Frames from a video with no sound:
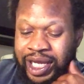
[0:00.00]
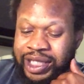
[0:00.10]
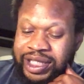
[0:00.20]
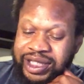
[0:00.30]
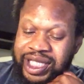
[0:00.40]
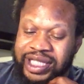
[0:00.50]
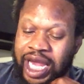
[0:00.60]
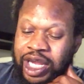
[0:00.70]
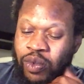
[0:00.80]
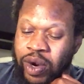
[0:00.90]
She says,
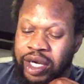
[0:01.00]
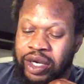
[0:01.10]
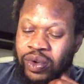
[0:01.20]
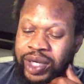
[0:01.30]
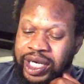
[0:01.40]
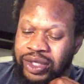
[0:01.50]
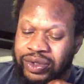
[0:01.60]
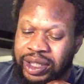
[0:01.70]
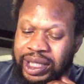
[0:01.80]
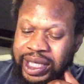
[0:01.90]
I can work on getting you
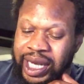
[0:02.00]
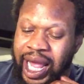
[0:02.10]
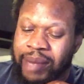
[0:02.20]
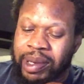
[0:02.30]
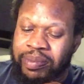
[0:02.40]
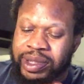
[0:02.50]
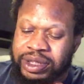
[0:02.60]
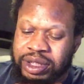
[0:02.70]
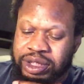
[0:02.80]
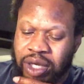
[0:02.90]
the link. I am a
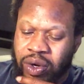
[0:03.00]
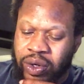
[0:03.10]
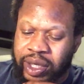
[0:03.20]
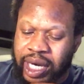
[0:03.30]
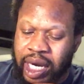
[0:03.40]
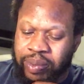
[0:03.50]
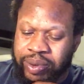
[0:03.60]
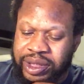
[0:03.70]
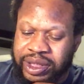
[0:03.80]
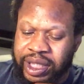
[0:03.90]
business owner and I'd
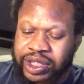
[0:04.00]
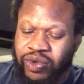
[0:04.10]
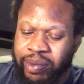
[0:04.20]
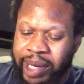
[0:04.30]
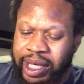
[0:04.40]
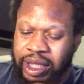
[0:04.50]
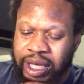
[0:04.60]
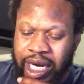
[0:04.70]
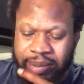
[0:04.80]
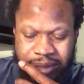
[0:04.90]
appreciate to remain
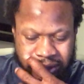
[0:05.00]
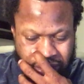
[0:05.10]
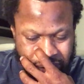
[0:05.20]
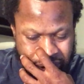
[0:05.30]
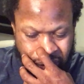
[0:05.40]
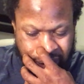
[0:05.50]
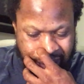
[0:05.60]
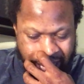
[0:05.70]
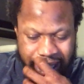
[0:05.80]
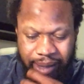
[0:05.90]
anonymous to assure
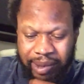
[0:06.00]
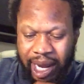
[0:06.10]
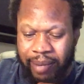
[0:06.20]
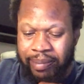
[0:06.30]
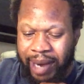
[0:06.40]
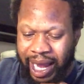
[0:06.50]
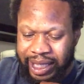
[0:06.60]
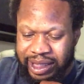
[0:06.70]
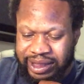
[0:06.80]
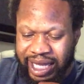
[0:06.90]
that I am not
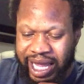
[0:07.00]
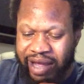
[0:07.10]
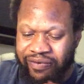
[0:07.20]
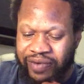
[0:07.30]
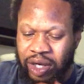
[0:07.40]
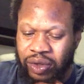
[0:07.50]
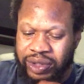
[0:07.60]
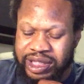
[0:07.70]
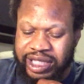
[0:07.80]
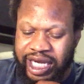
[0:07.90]
biased. I have followed
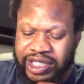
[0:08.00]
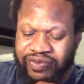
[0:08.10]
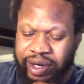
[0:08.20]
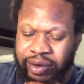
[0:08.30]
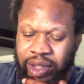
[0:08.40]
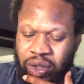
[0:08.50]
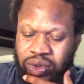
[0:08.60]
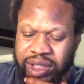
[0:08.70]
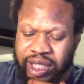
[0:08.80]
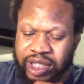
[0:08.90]
this case very
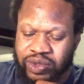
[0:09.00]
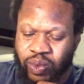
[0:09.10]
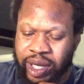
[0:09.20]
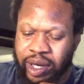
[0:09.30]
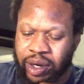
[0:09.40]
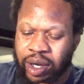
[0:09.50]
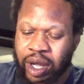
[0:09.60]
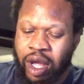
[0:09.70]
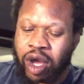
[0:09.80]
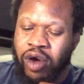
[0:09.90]
closely as well.
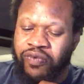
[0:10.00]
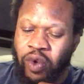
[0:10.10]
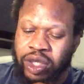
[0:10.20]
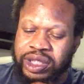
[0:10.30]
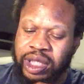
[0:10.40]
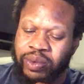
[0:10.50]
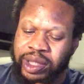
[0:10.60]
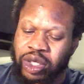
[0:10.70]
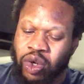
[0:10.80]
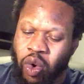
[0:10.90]
Unfortunately,
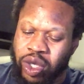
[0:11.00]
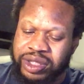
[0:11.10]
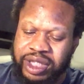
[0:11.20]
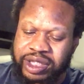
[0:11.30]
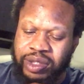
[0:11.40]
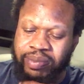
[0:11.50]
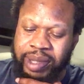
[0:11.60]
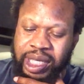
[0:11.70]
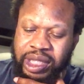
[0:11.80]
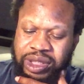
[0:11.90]
with the court system
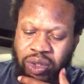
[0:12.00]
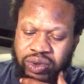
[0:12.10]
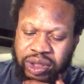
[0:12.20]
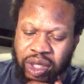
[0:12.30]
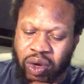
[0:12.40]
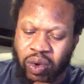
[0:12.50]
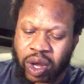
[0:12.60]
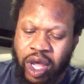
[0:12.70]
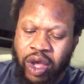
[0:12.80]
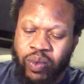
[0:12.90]
being so
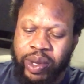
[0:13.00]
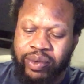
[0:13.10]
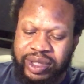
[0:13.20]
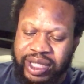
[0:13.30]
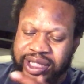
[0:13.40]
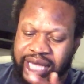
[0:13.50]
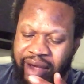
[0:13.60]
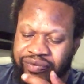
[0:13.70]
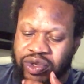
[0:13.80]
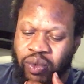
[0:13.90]
slow, we will just
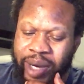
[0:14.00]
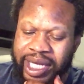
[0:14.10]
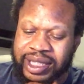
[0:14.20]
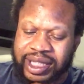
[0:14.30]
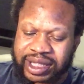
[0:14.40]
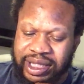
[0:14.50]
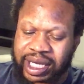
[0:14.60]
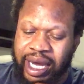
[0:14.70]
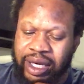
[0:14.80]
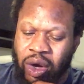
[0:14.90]
have to wait to see
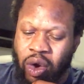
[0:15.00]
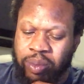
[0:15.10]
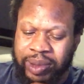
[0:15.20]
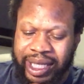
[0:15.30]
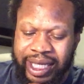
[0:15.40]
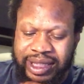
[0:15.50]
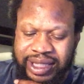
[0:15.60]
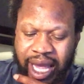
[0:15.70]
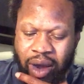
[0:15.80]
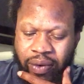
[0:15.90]
how it all plays
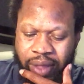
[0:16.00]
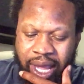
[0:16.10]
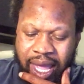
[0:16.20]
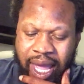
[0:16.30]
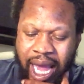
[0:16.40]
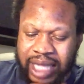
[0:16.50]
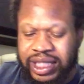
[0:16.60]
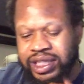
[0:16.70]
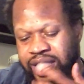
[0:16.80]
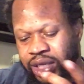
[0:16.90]
out. I
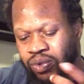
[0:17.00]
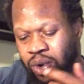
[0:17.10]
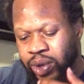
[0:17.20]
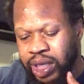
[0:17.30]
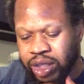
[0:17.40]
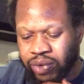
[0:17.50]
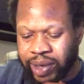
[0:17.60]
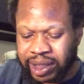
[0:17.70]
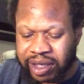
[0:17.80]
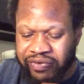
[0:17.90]
just didn't want
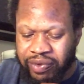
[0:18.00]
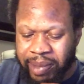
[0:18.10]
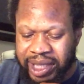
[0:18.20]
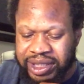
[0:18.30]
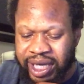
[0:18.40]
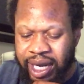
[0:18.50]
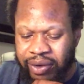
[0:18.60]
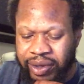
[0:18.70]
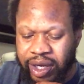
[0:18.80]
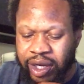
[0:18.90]
incorrect information
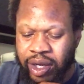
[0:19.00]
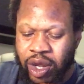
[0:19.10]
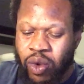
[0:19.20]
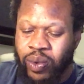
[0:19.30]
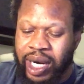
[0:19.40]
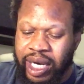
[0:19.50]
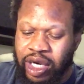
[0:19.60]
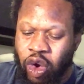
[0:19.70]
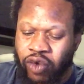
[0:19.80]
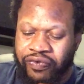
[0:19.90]
out there when I
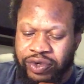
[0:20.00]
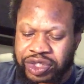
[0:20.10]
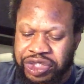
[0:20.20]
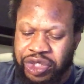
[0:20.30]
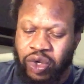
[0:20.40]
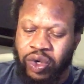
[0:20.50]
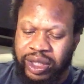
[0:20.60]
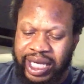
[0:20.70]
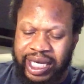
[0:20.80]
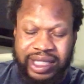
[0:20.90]
know for
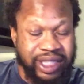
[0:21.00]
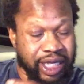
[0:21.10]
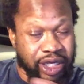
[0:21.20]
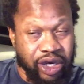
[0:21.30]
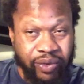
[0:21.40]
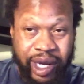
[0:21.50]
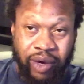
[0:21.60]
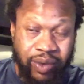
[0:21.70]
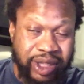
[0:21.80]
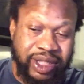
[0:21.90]
sure that it's
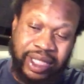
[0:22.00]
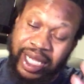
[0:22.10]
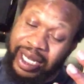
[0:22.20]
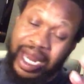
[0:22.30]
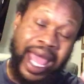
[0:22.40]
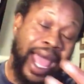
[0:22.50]
incorrect. Once again,